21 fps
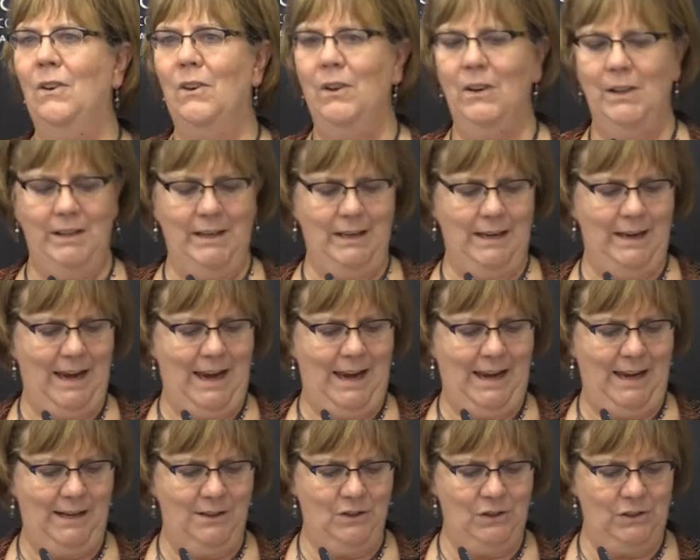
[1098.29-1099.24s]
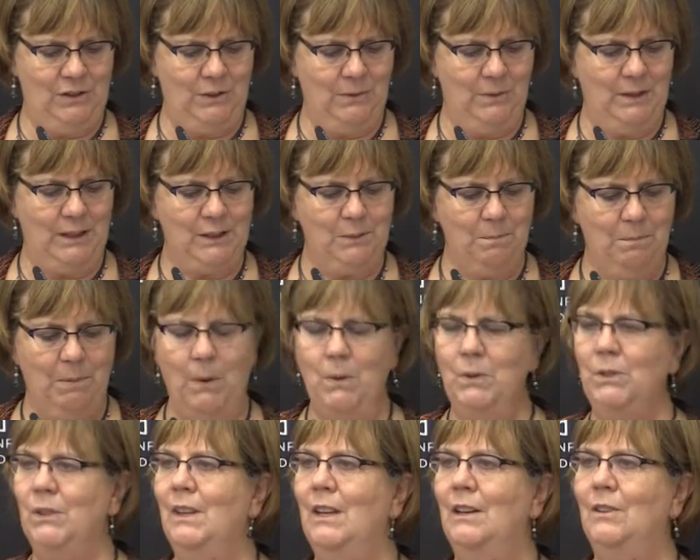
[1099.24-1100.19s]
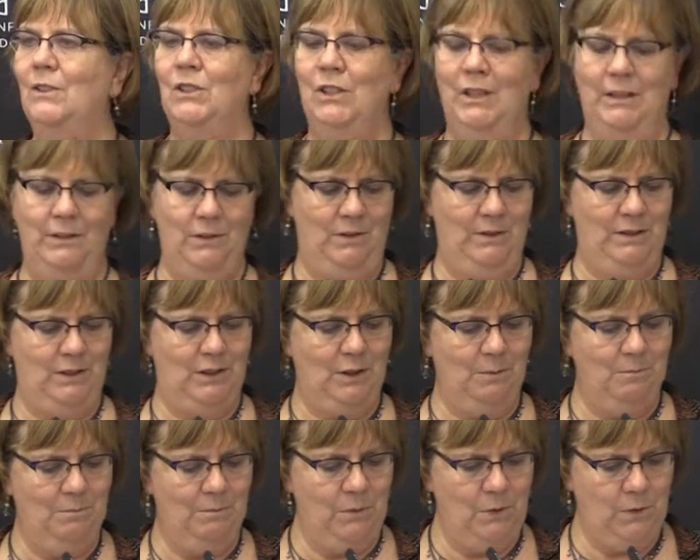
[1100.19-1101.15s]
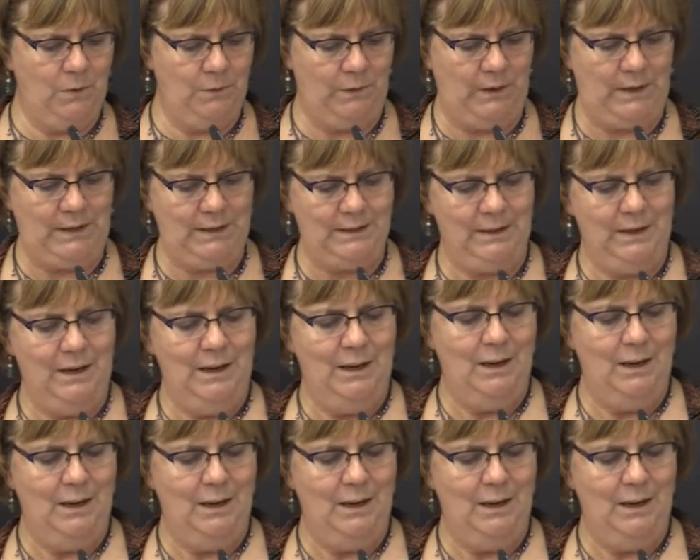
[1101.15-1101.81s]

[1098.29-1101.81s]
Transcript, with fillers: early age to expose their children to movies,